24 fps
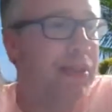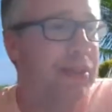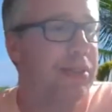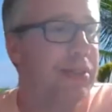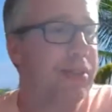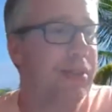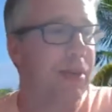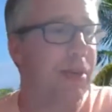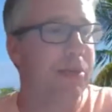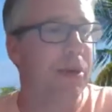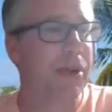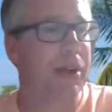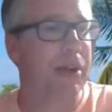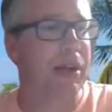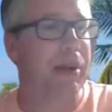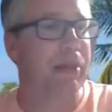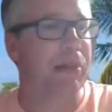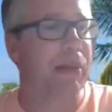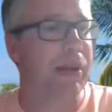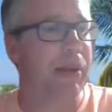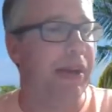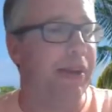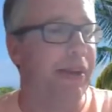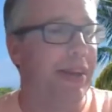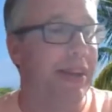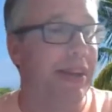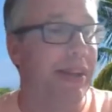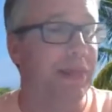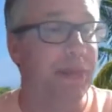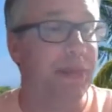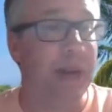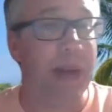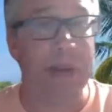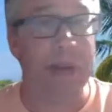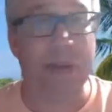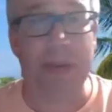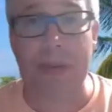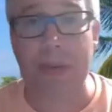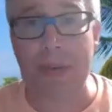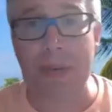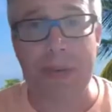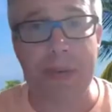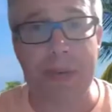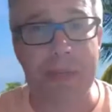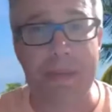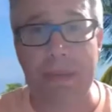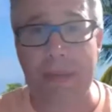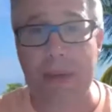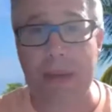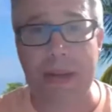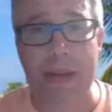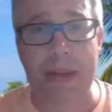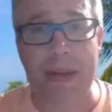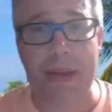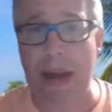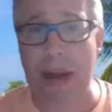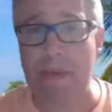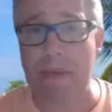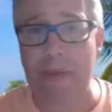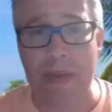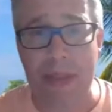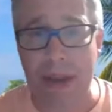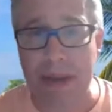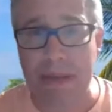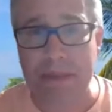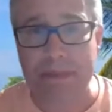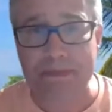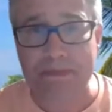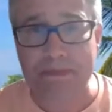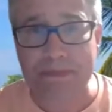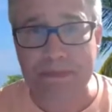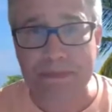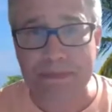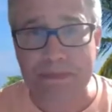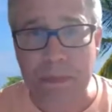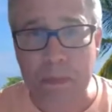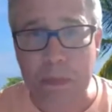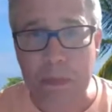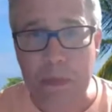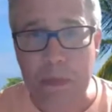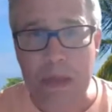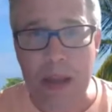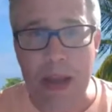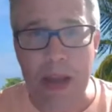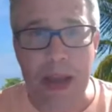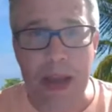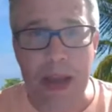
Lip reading: harmonica player, inventor, everything. And